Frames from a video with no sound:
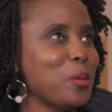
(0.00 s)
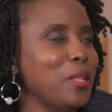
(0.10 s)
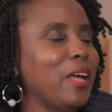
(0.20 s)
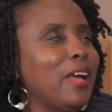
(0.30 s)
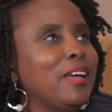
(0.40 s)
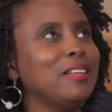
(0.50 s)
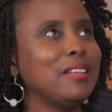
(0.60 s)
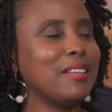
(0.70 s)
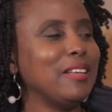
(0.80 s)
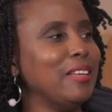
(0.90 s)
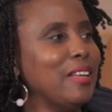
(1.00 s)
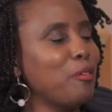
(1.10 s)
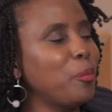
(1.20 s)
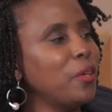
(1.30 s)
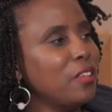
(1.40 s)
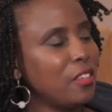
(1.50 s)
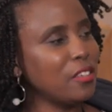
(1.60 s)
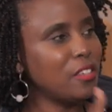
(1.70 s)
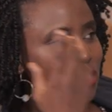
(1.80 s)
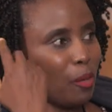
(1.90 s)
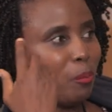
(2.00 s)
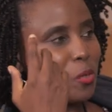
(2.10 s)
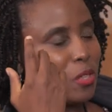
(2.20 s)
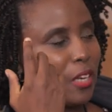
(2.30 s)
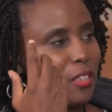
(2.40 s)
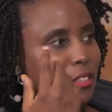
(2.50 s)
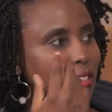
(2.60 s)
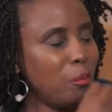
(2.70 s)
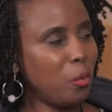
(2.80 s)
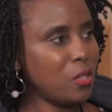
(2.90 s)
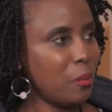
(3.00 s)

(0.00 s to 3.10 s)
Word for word: so in the end everybody thinks since the boss does it the boss